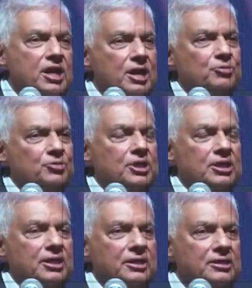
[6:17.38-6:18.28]
But neither
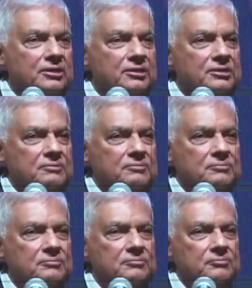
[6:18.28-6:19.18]
he nor my friend
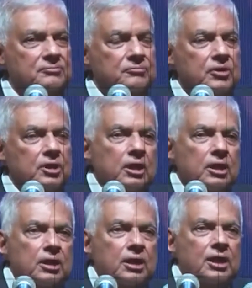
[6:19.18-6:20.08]
AKD
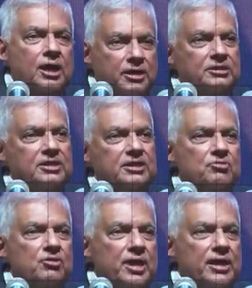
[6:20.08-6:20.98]
accepted that challenge.
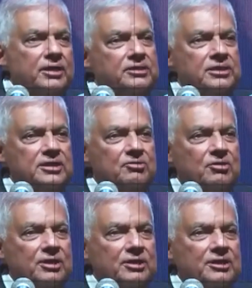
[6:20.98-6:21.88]

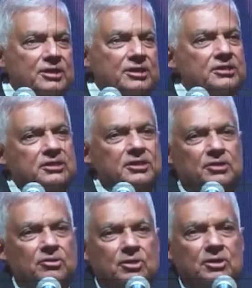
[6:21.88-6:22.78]
Gota looked for a
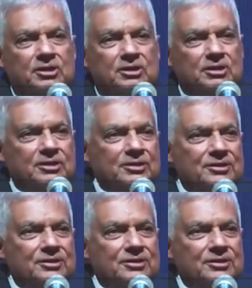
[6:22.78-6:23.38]
prime minister for 2